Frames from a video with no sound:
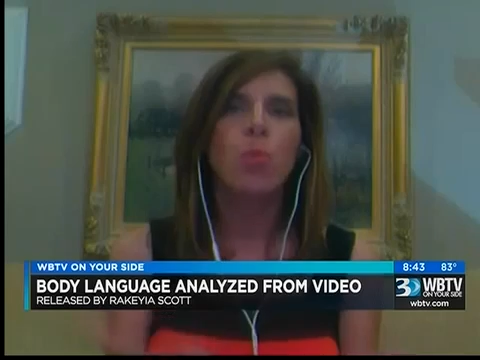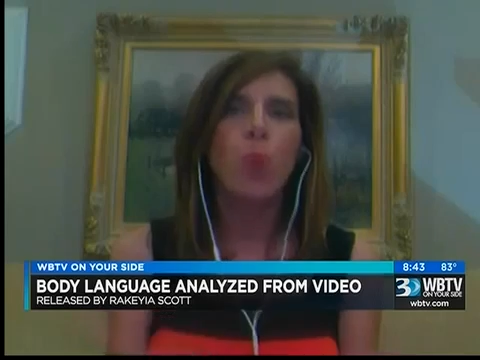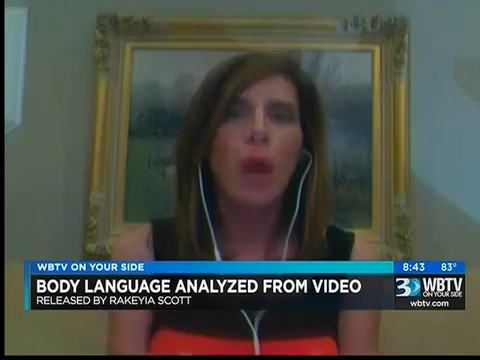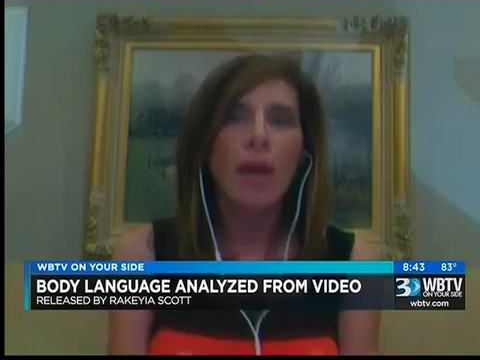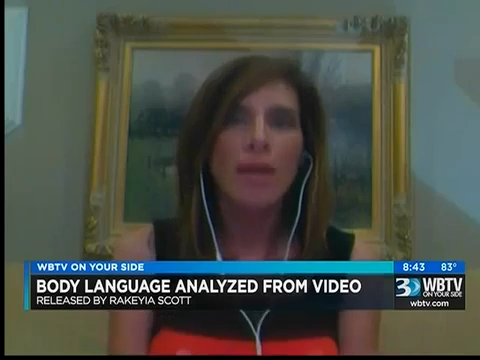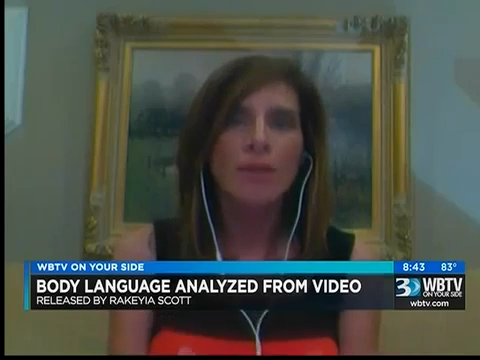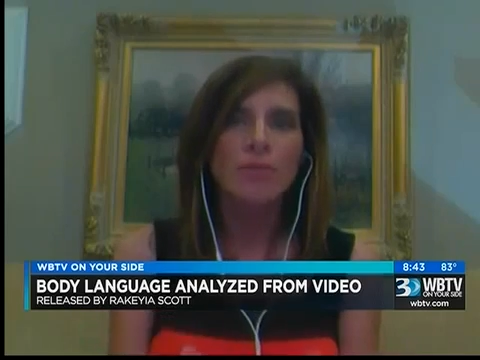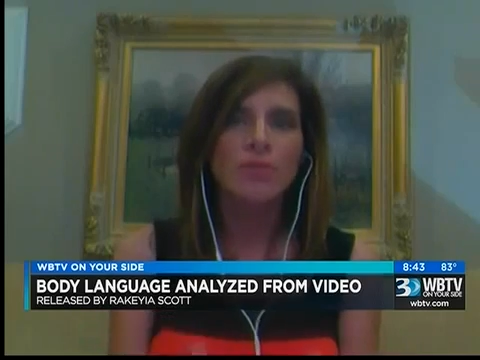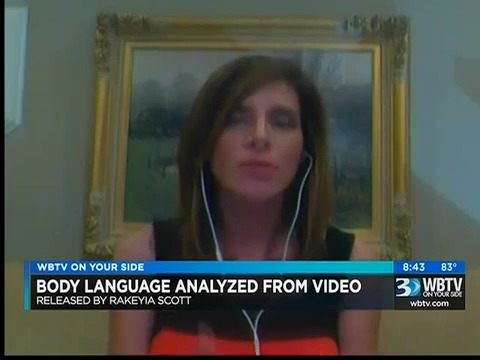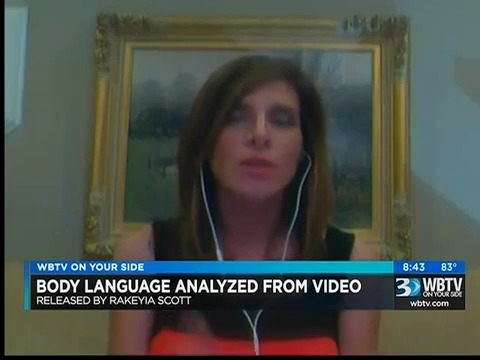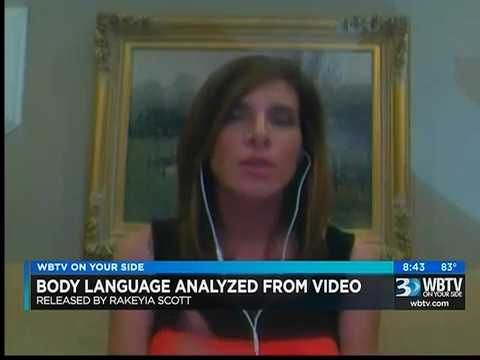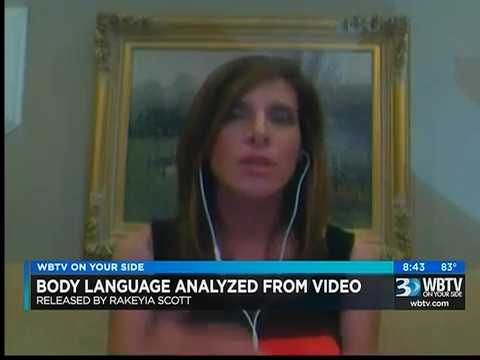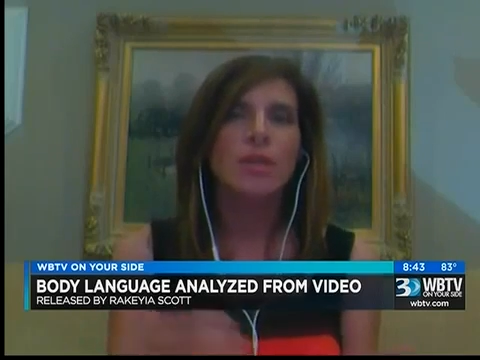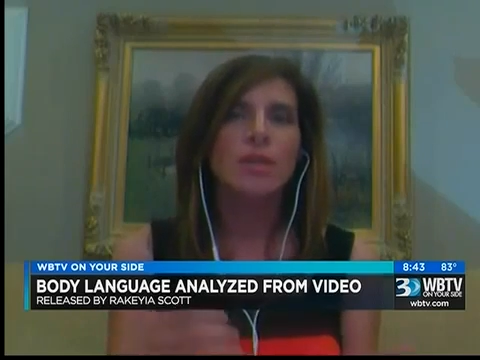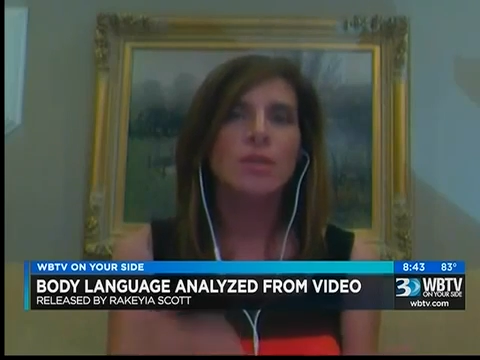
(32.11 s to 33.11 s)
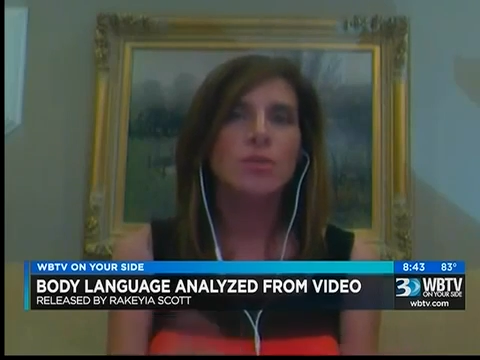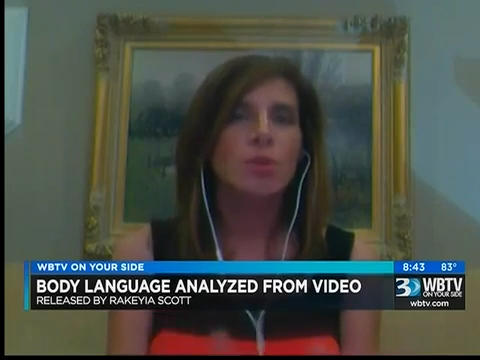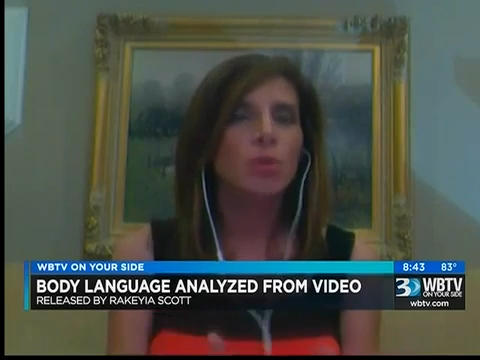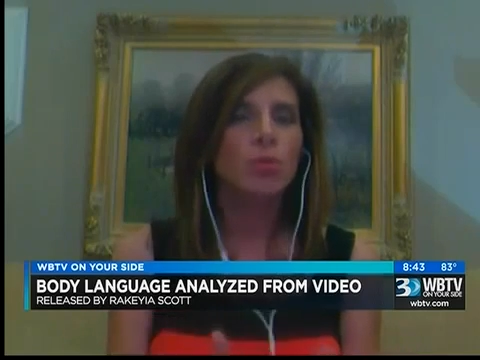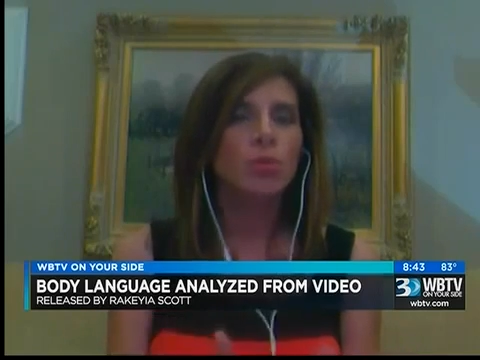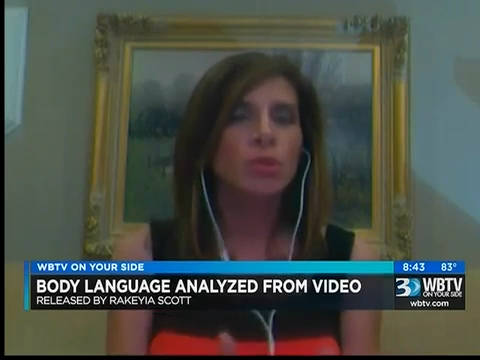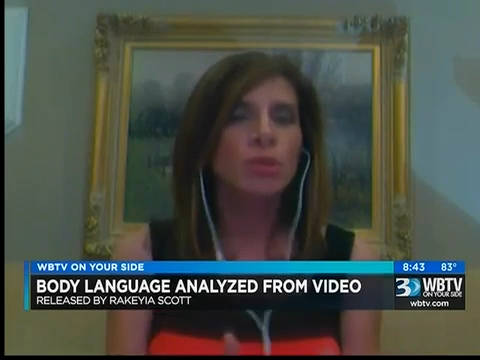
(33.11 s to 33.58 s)
wife is
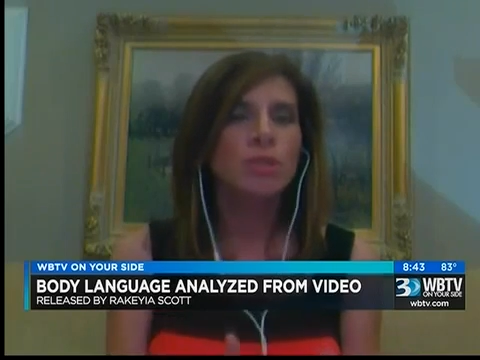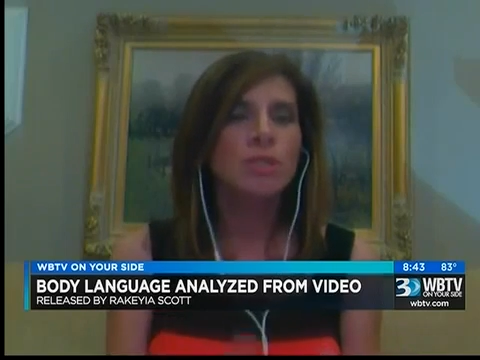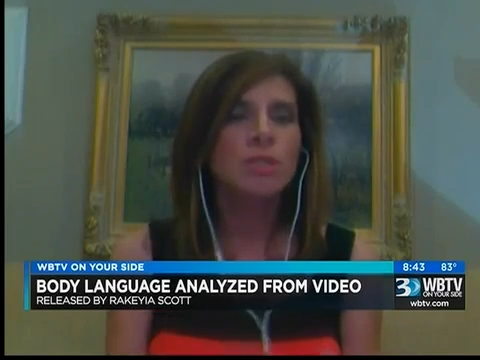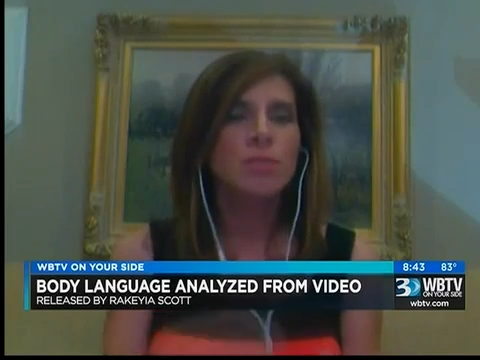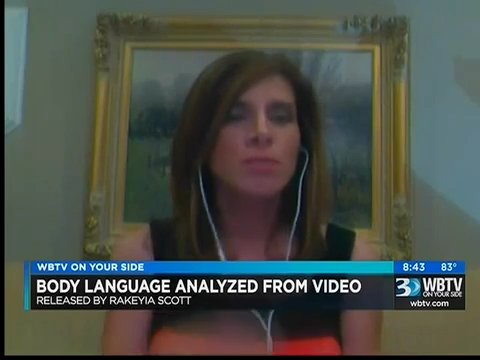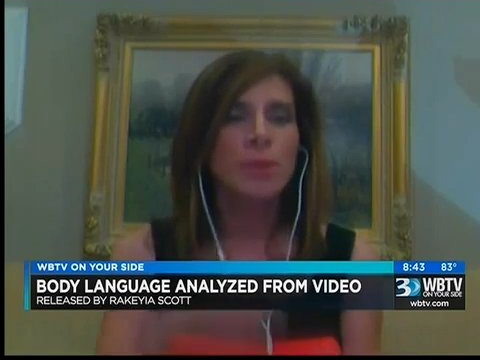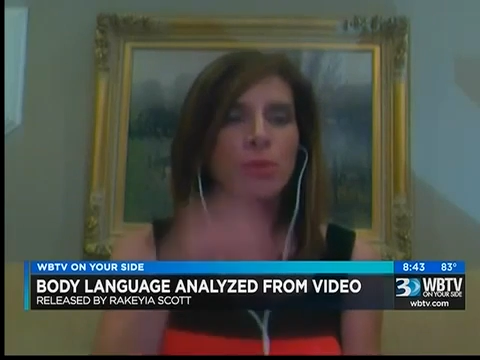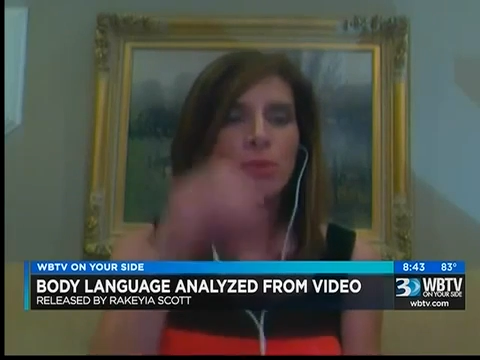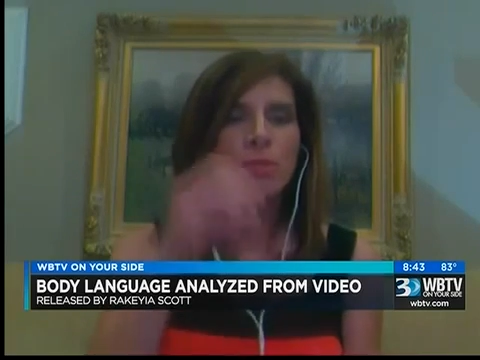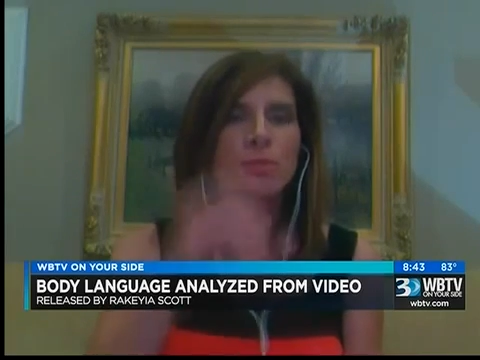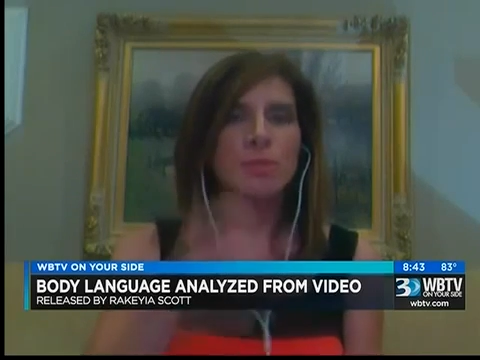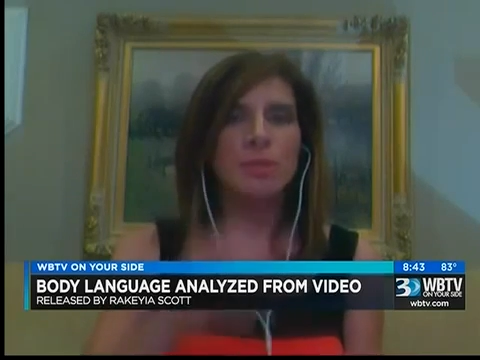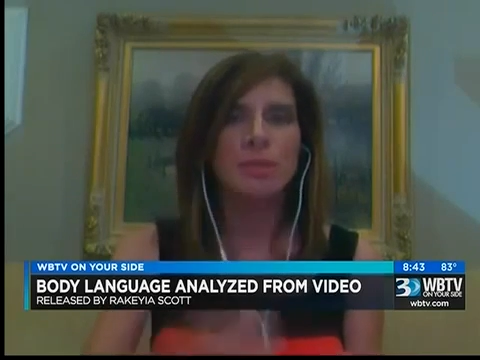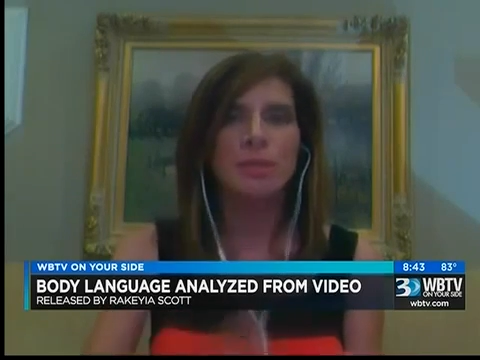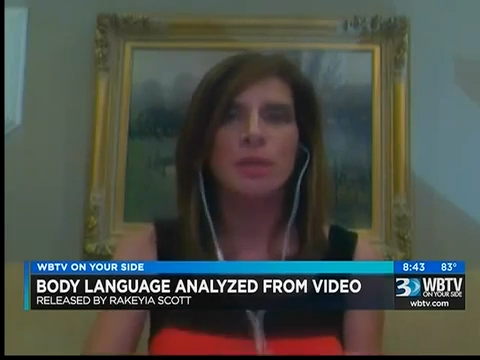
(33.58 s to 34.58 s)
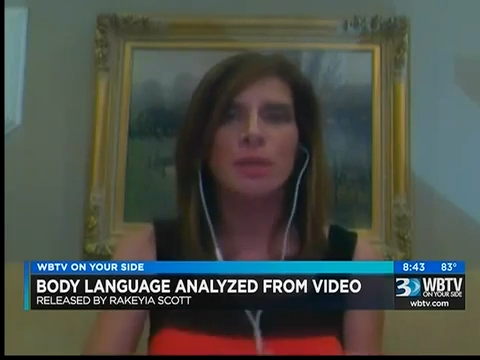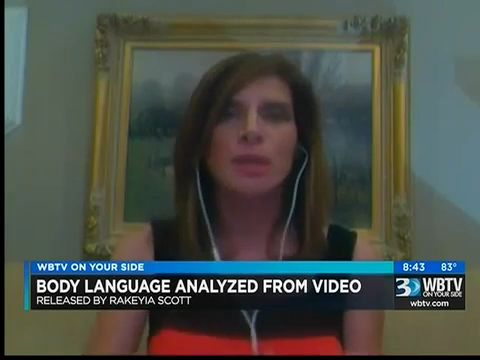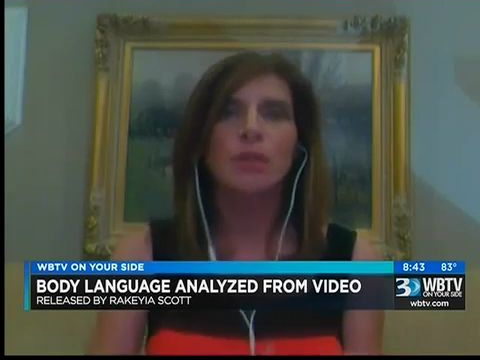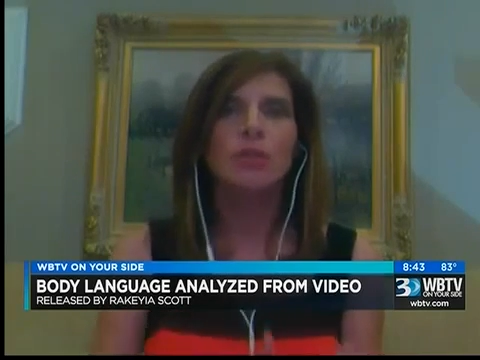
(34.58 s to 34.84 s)
what really spoke to me.